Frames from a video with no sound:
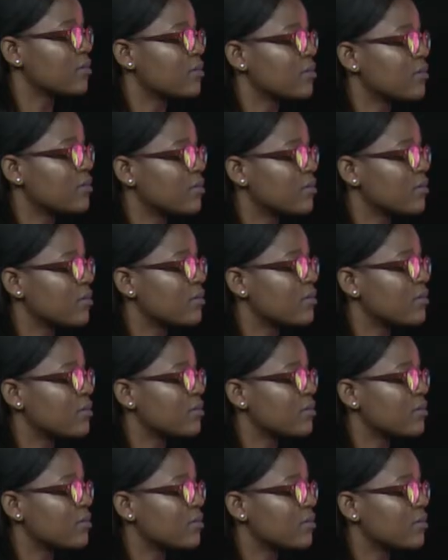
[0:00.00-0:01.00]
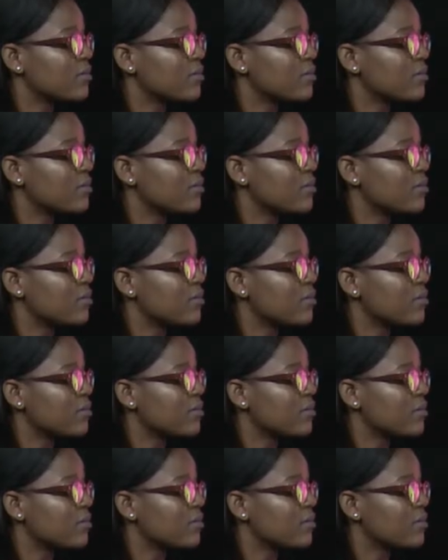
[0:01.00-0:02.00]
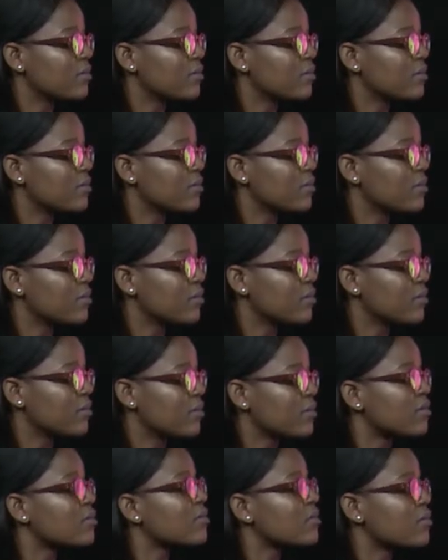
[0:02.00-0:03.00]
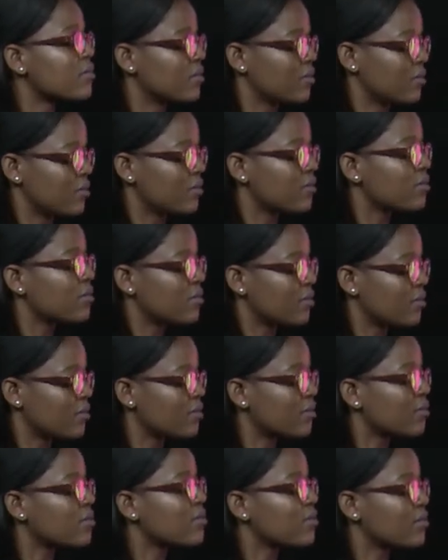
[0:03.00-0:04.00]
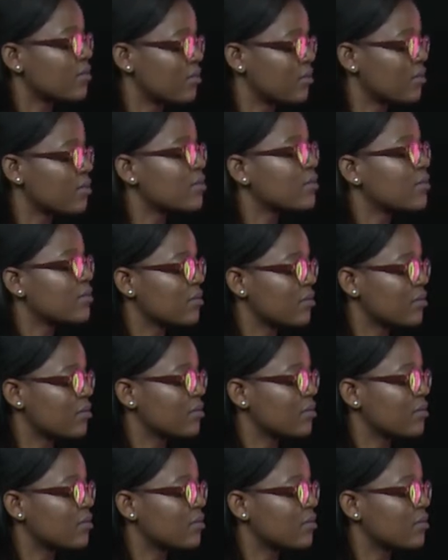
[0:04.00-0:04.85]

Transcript: The person shown says nothing.